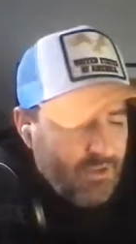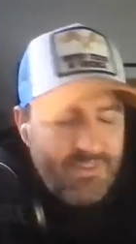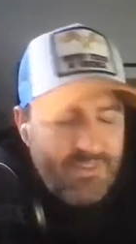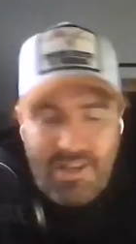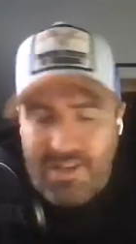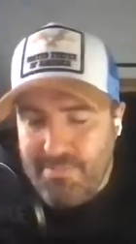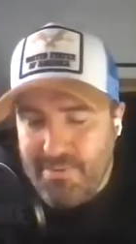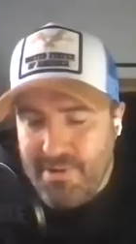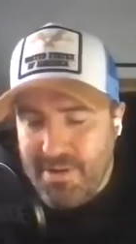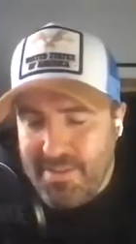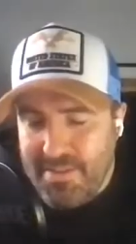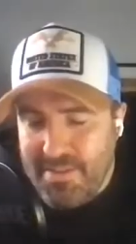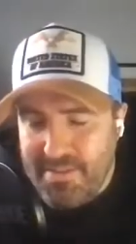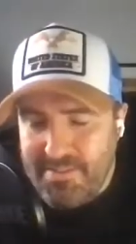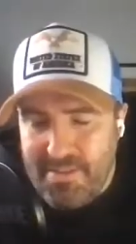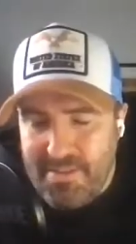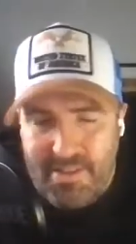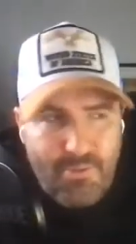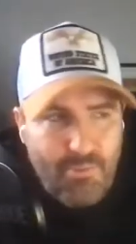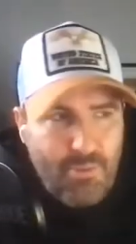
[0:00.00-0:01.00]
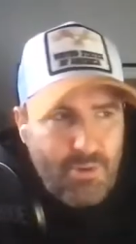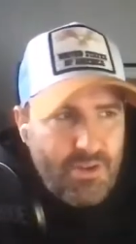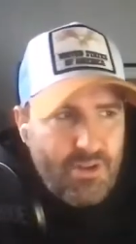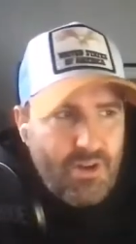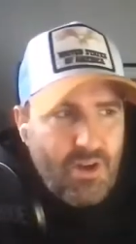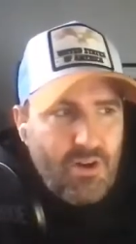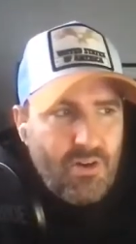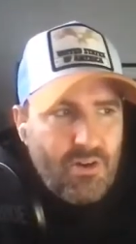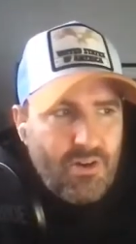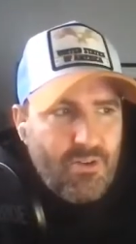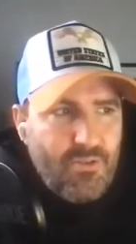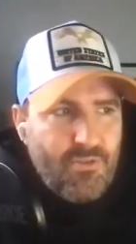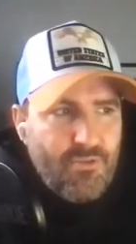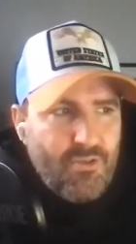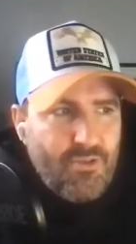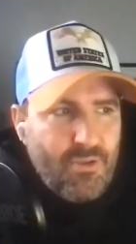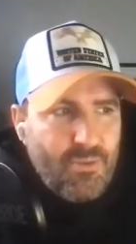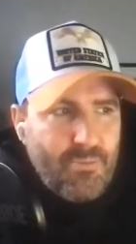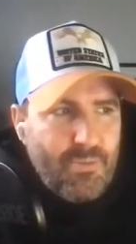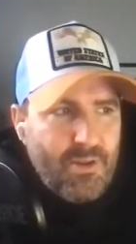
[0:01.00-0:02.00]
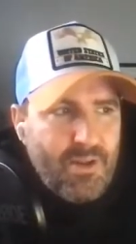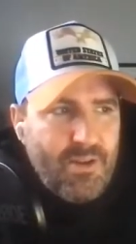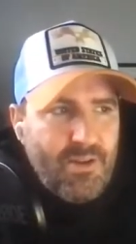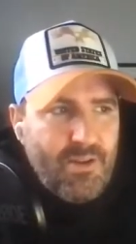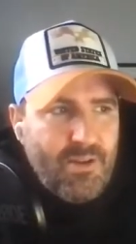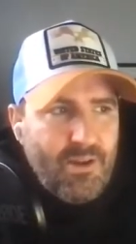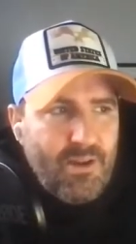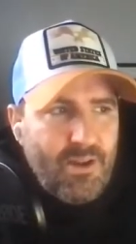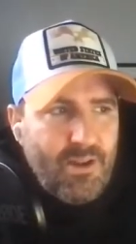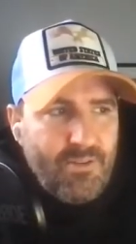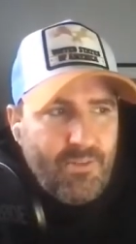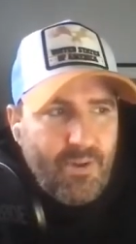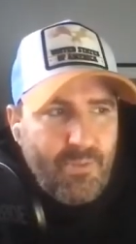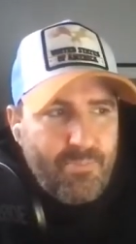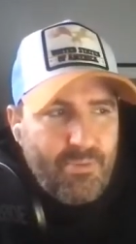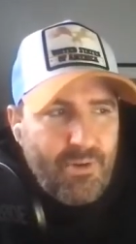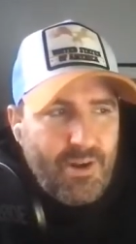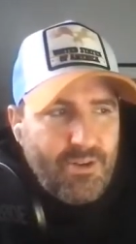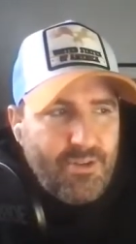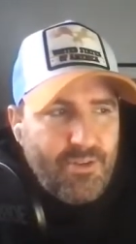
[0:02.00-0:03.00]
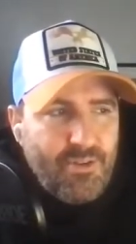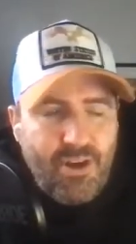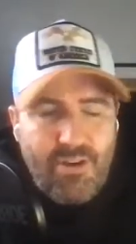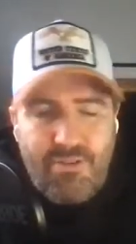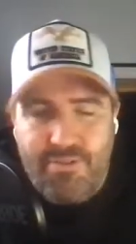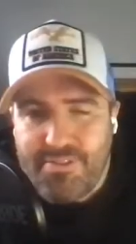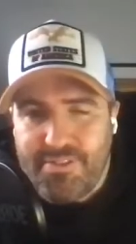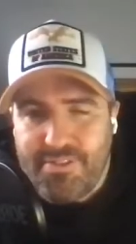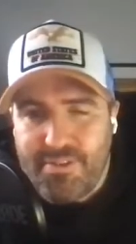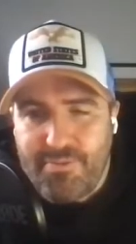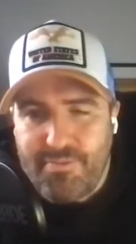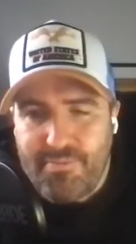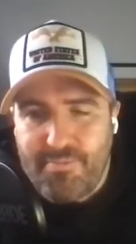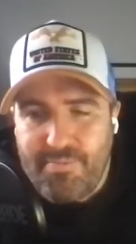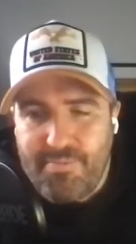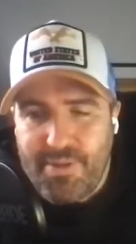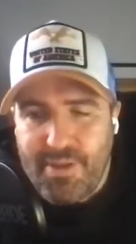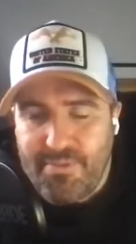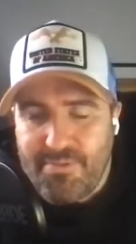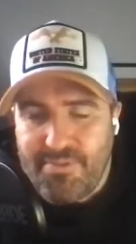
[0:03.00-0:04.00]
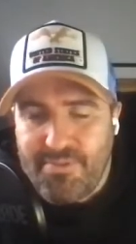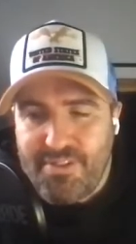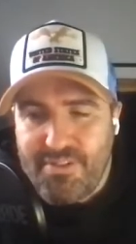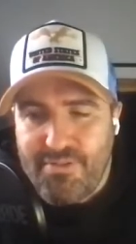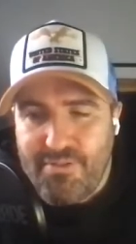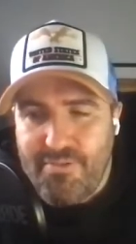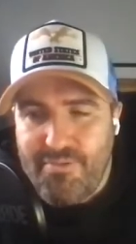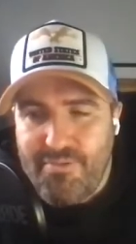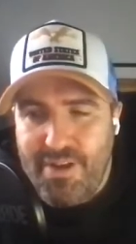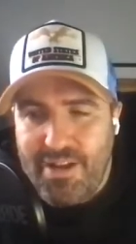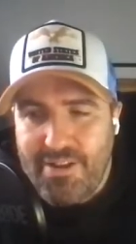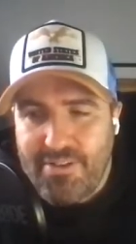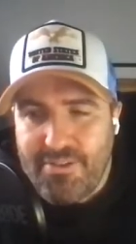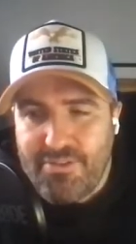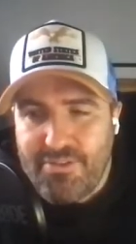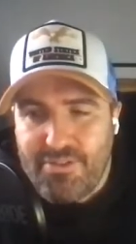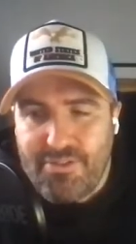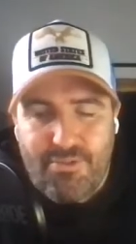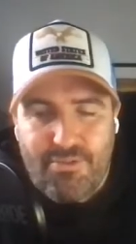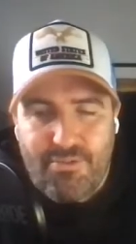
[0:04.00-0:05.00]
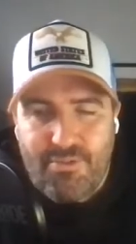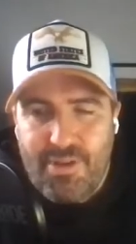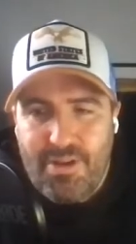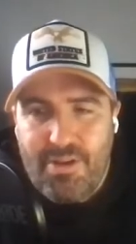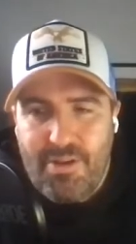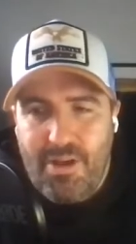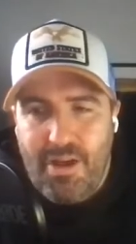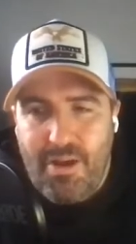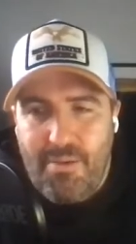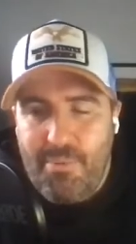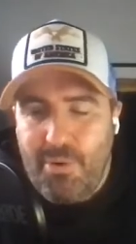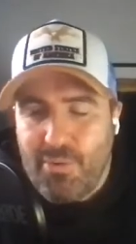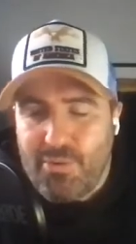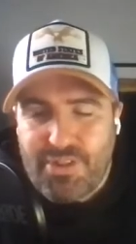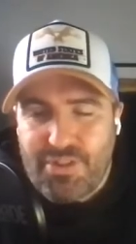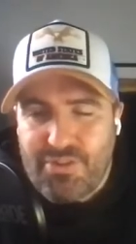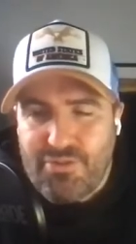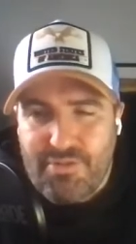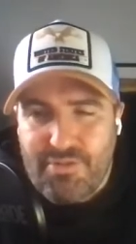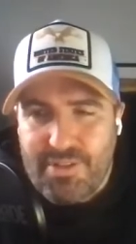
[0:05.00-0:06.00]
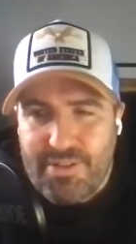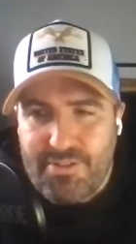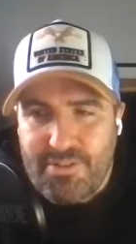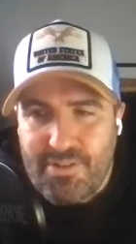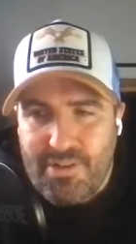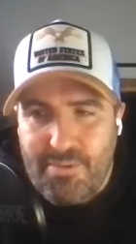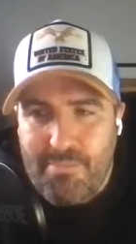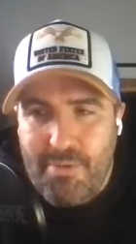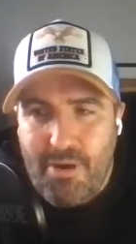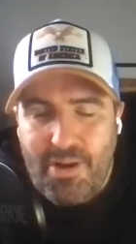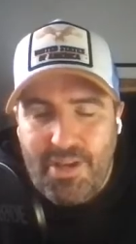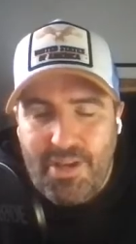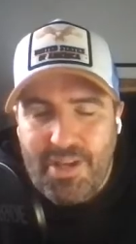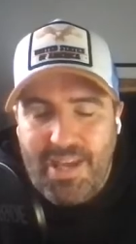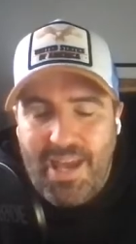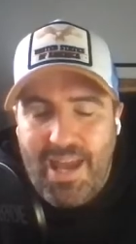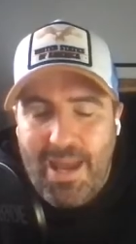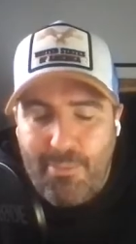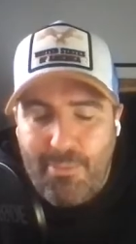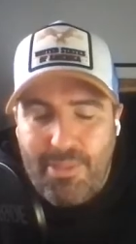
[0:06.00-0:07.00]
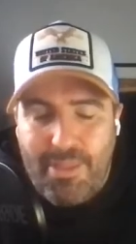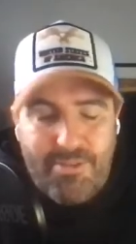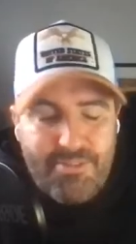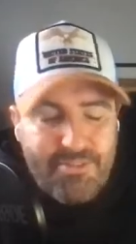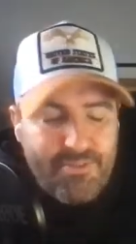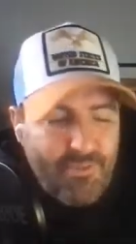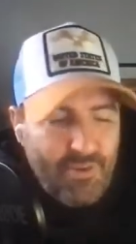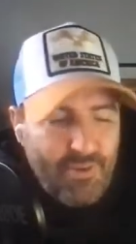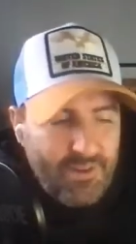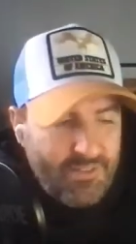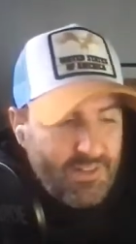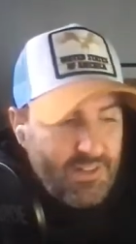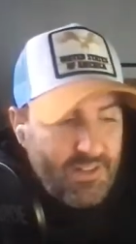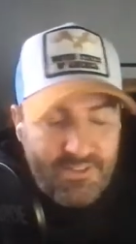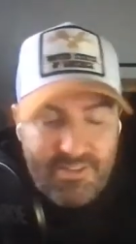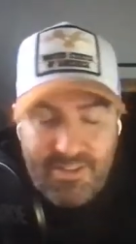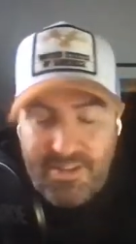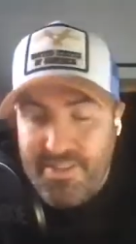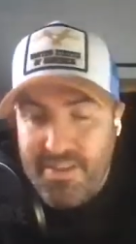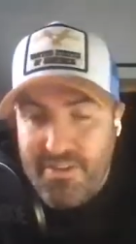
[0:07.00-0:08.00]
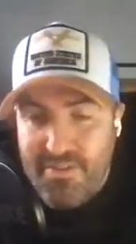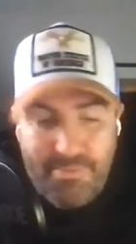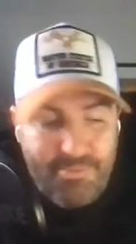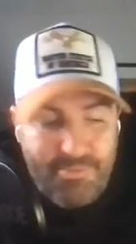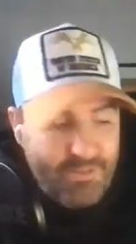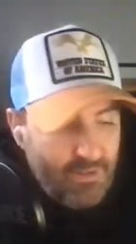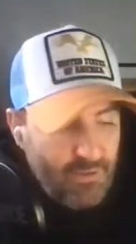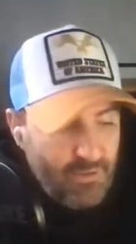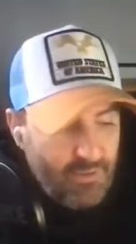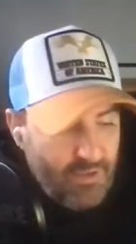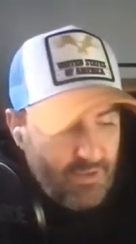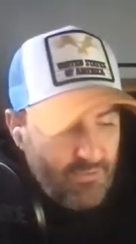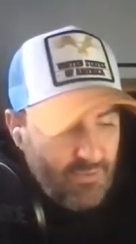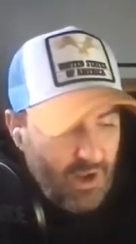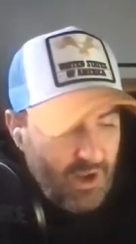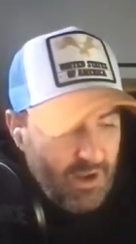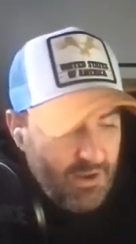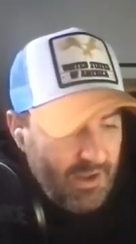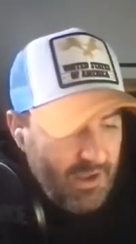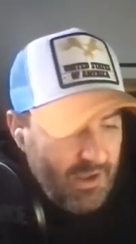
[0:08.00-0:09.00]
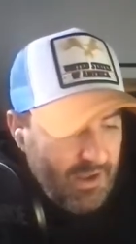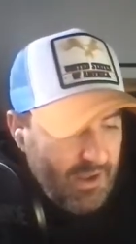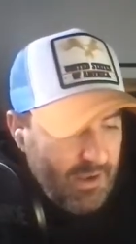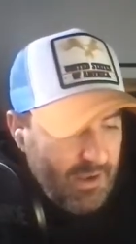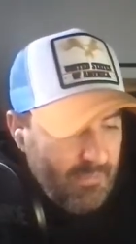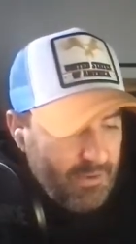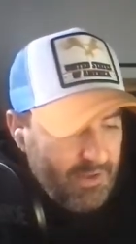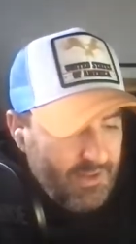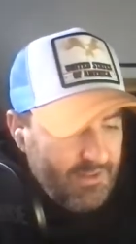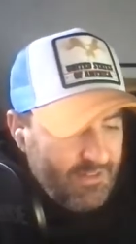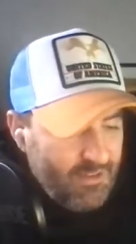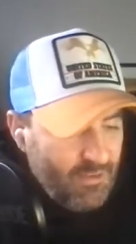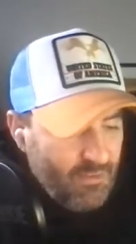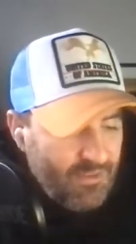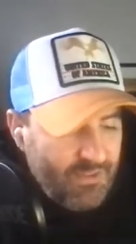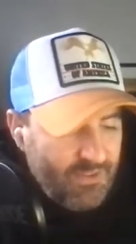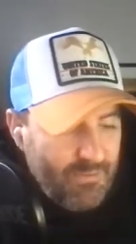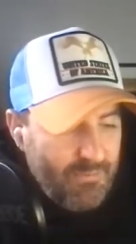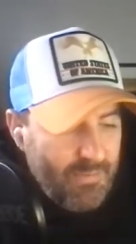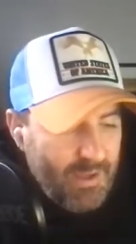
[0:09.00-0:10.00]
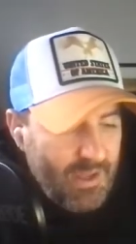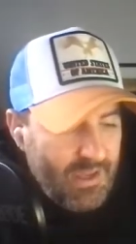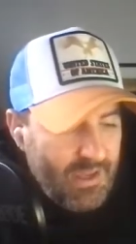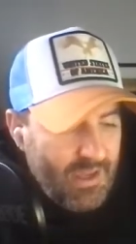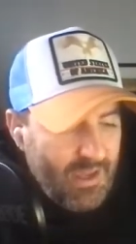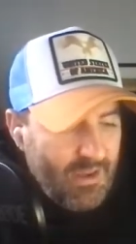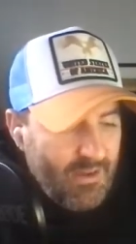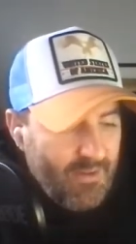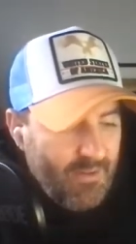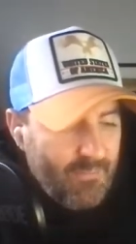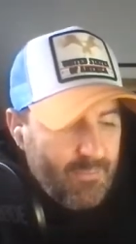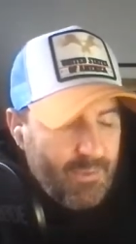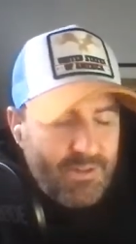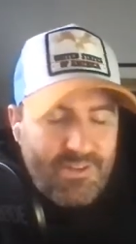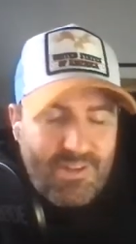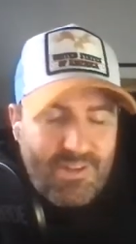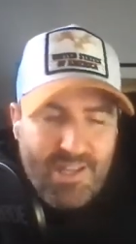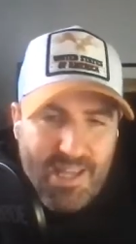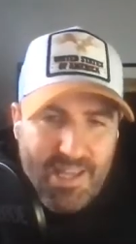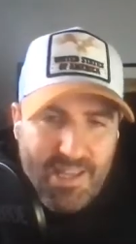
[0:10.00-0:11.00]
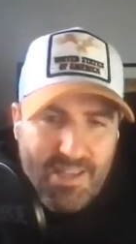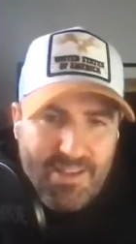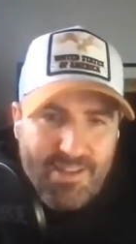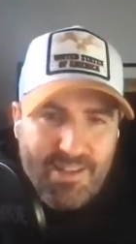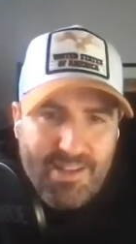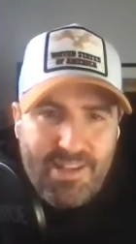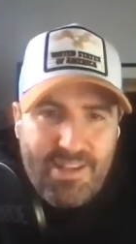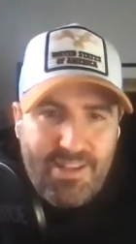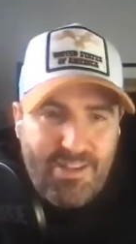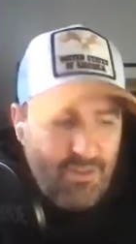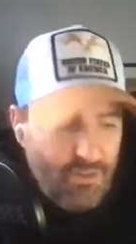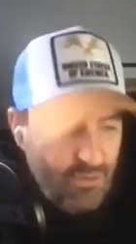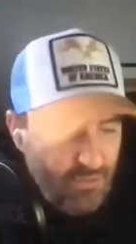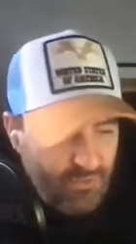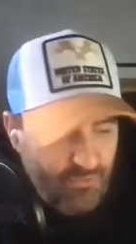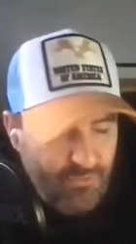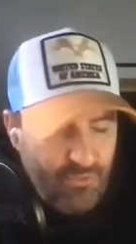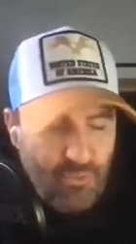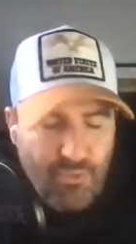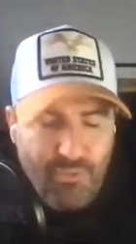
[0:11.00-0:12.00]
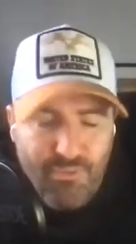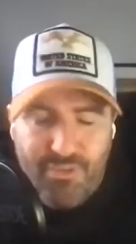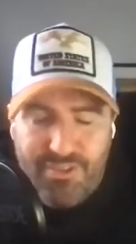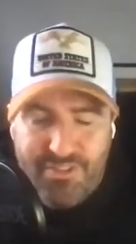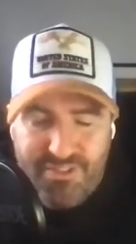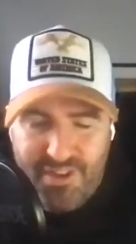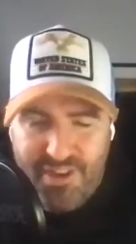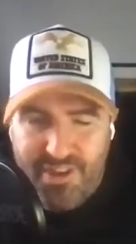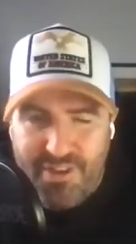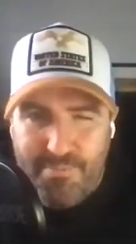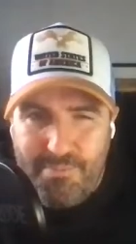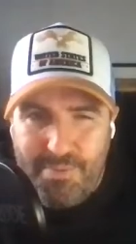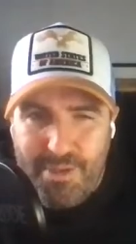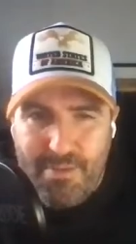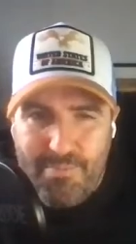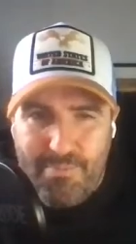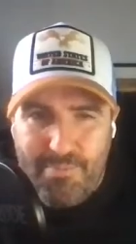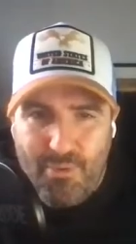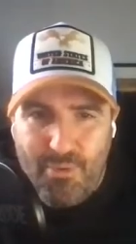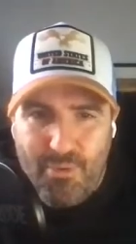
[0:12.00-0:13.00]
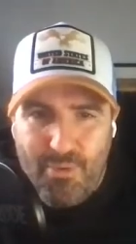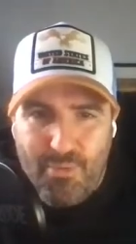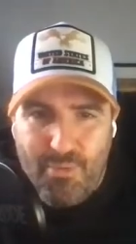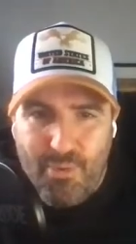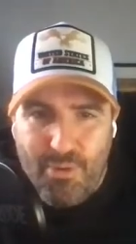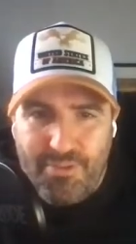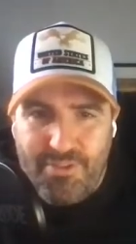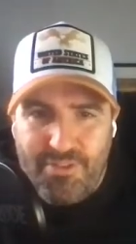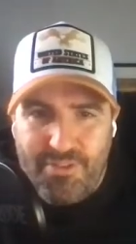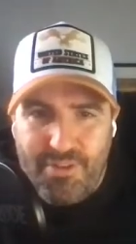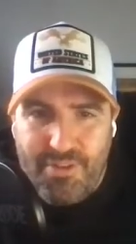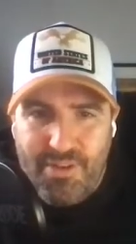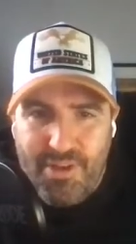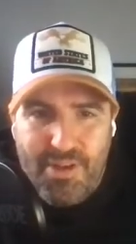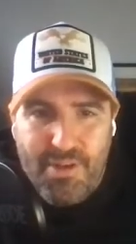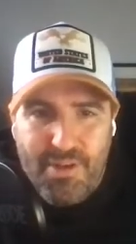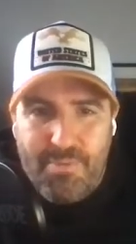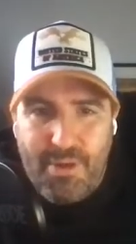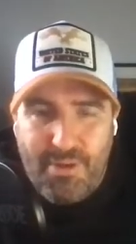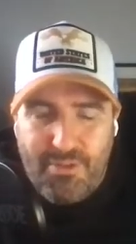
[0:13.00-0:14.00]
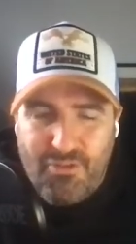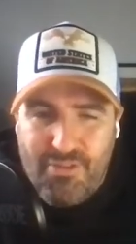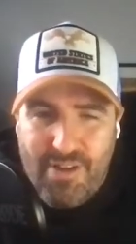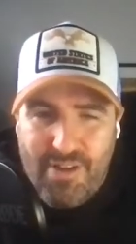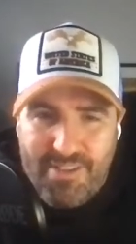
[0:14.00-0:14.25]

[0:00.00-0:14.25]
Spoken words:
will celebrate this. They're like, well, you can't go from a brand new currency of zero value to a multi-trillion-dollar market cap without some volatility, and they're absolutely right. But it still doesn't make it particularly useful for certain people who want to